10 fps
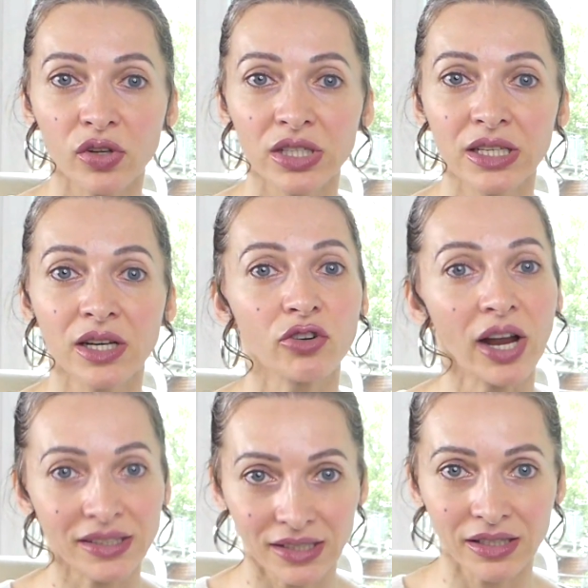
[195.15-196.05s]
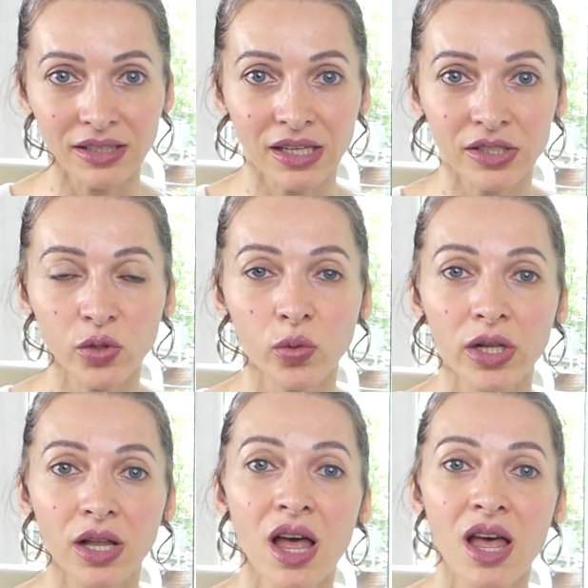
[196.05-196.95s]
the rectangle that you
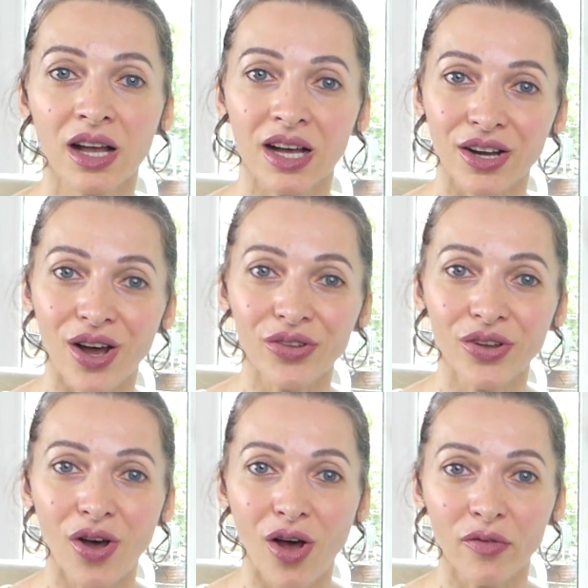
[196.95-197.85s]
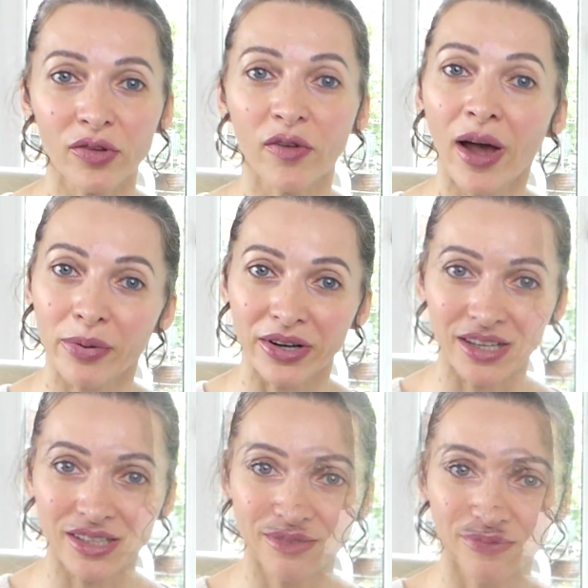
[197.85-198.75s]
will cut out of the fabric.